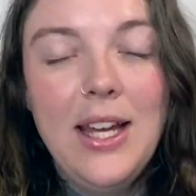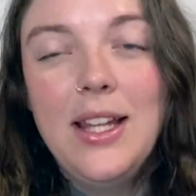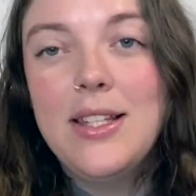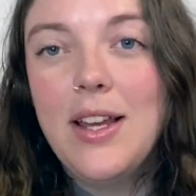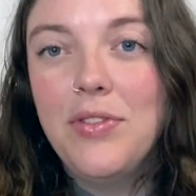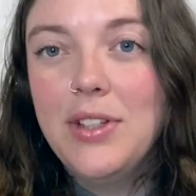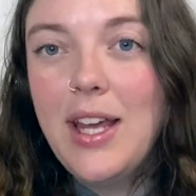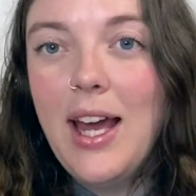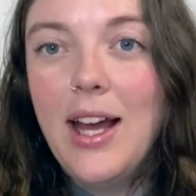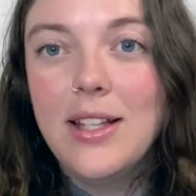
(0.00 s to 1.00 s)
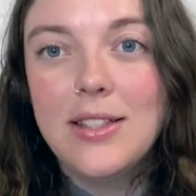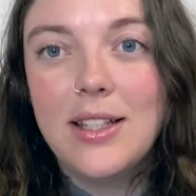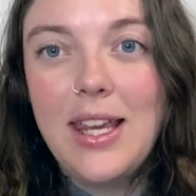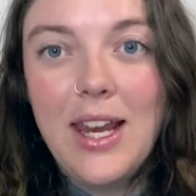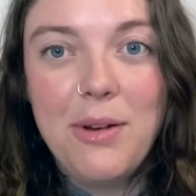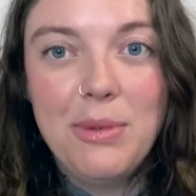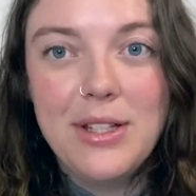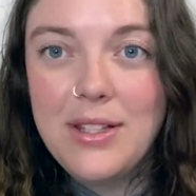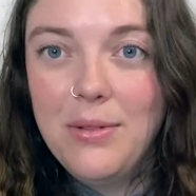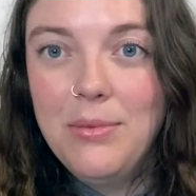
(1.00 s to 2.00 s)
This definitely has
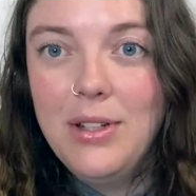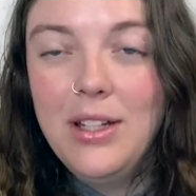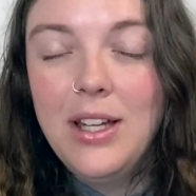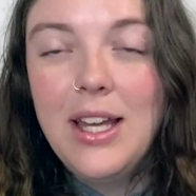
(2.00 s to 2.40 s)
cannibalism